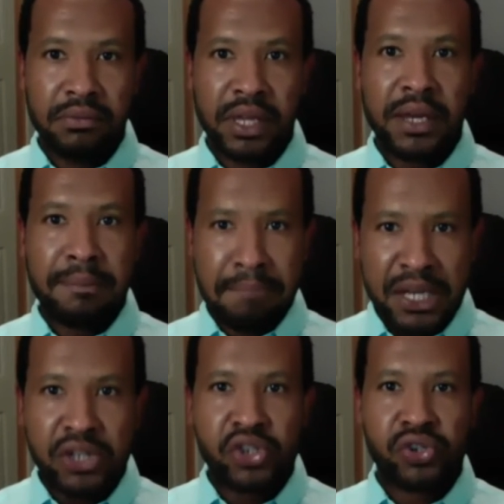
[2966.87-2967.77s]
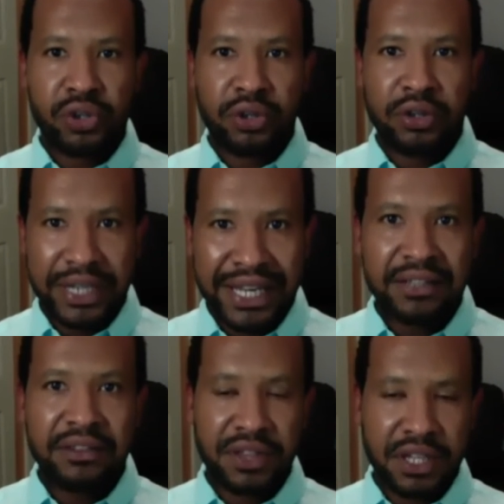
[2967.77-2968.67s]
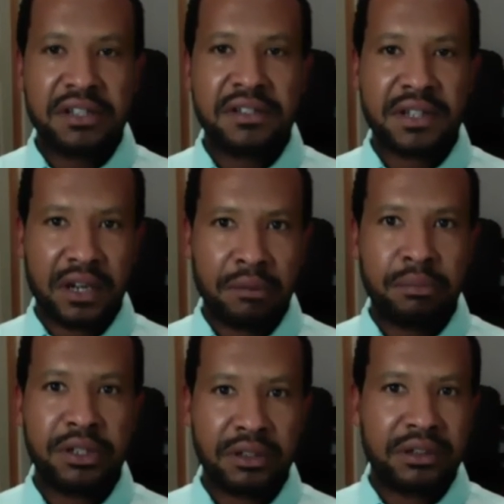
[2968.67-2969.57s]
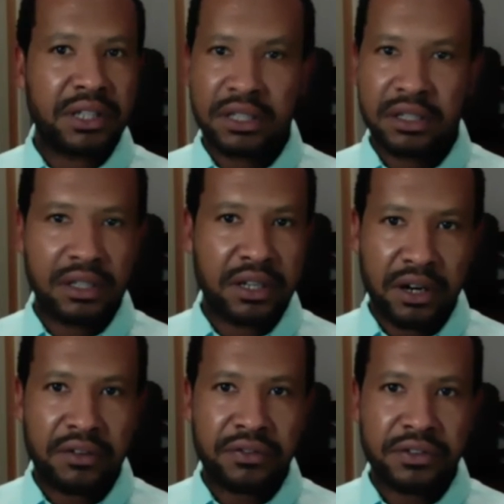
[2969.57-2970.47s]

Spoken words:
and make sure that things are being taken care of.